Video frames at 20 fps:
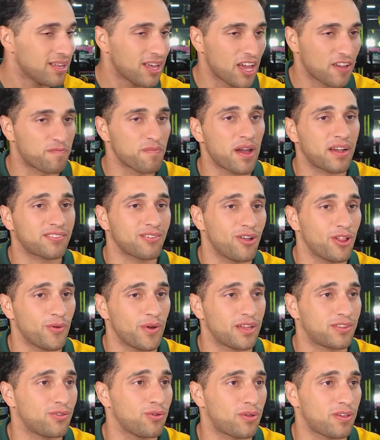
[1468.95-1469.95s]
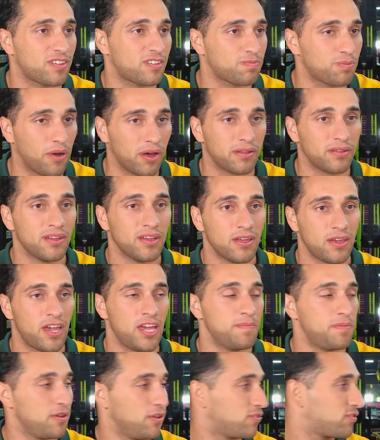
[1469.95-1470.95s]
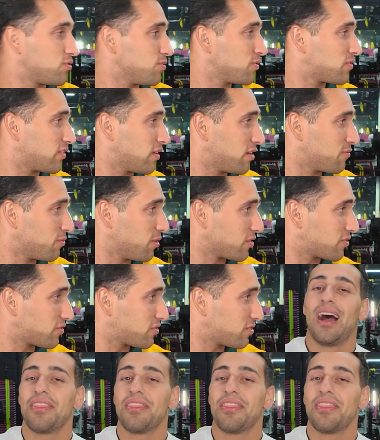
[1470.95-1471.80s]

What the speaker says: If Max Holloway took his spot, he'd be on suicide watch.